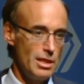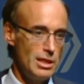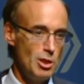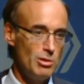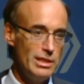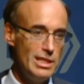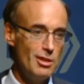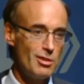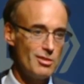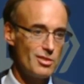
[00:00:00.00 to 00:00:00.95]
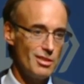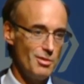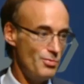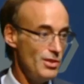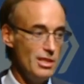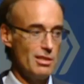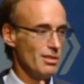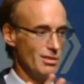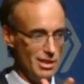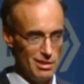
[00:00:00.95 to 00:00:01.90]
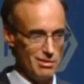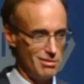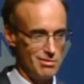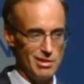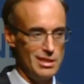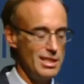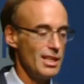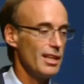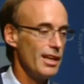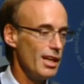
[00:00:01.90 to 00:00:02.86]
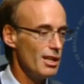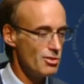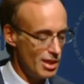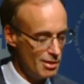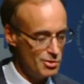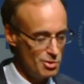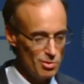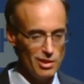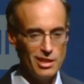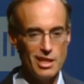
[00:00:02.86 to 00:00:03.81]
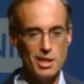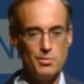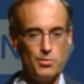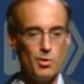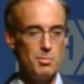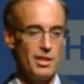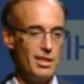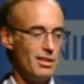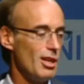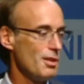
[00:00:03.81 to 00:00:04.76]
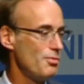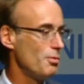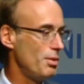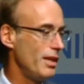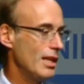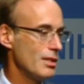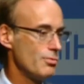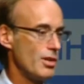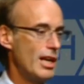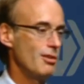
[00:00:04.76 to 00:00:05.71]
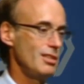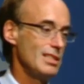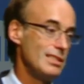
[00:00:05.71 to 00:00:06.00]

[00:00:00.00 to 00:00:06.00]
you know, leaders of the field and at the NIH have to really kind of formulate thoughtful plans for how to